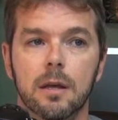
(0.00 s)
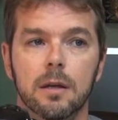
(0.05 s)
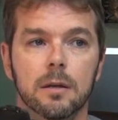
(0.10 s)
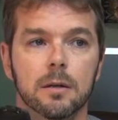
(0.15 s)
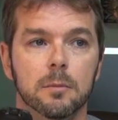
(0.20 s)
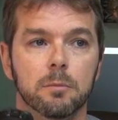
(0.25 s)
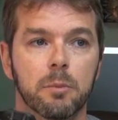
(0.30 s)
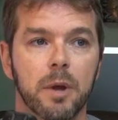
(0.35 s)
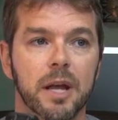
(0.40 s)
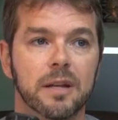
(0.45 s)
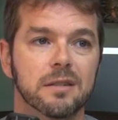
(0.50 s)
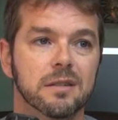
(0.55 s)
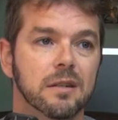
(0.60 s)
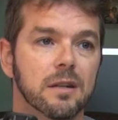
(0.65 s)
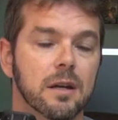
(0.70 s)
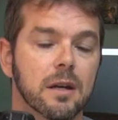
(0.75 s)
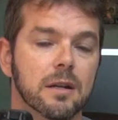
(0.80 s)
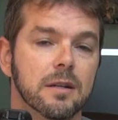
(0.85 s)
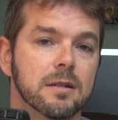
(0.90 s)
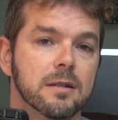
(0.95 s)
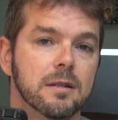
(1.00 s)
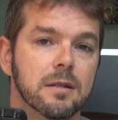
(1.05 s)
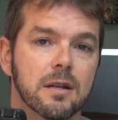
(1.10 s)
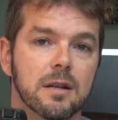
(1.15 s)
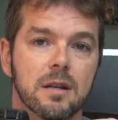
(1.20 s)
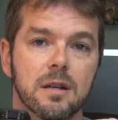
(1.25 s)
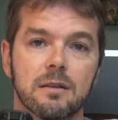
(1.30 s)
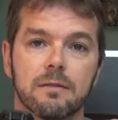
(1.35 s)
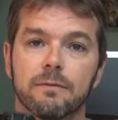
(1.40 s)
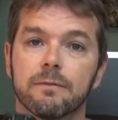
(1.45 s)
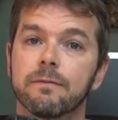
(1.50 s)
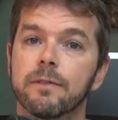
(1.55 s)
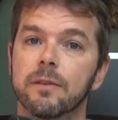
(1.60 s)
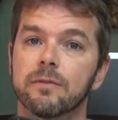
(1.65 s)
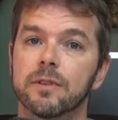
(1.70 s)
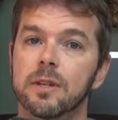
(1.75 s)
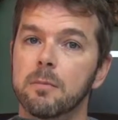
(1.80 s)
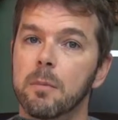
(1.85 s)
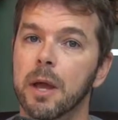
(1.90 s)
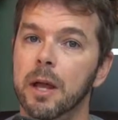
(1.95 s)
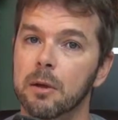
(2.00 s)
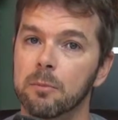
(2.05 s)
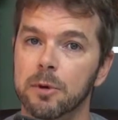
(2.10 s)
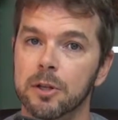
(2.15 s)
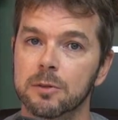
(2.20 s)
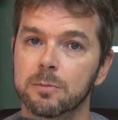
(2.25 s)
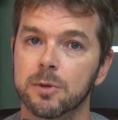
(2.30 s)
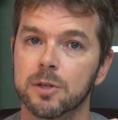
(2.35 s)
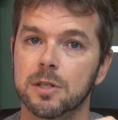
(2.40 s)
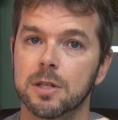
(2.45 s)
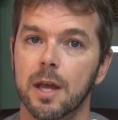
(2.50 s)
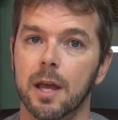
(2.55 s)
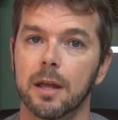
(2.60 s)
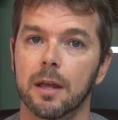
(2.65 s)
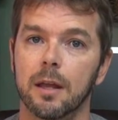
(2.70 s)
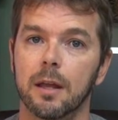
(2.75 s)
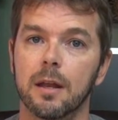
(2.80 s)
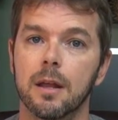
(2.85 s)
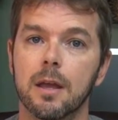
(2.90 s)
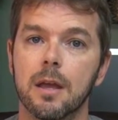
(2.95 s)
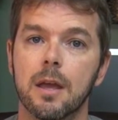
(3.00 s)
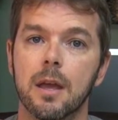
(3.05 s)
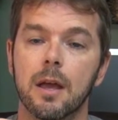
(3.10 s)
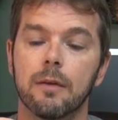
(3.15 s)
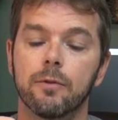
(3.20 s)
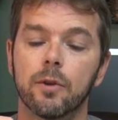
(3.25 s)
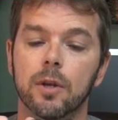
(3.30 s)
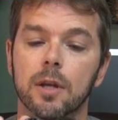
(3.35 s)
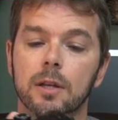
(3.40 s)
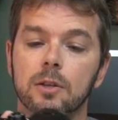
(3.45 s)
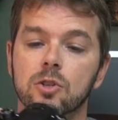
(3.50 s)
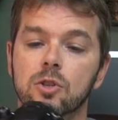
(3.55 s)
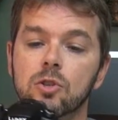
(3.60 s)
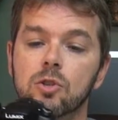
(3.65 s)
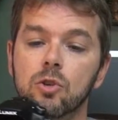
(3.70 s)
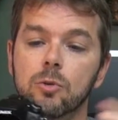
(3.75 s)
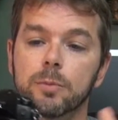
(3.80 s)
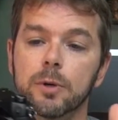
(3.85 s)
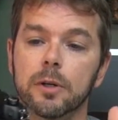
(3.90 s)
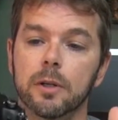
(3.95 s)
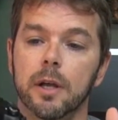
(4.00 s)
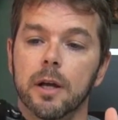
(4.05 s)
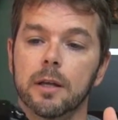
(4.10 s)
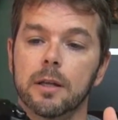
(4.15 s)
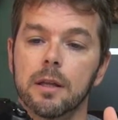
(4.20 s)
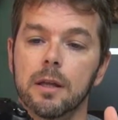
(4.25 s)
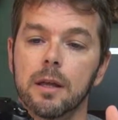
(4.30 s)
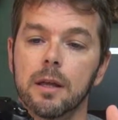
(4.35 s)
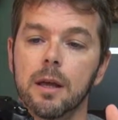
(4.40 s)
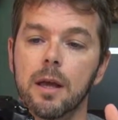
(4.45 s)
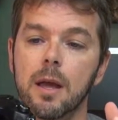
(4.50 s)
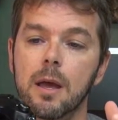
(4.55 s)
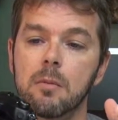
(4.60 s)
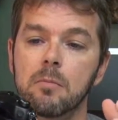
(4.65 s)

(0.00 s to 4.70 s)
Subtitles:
you're basically gonna see 50 megabits per second. If you get super lucky,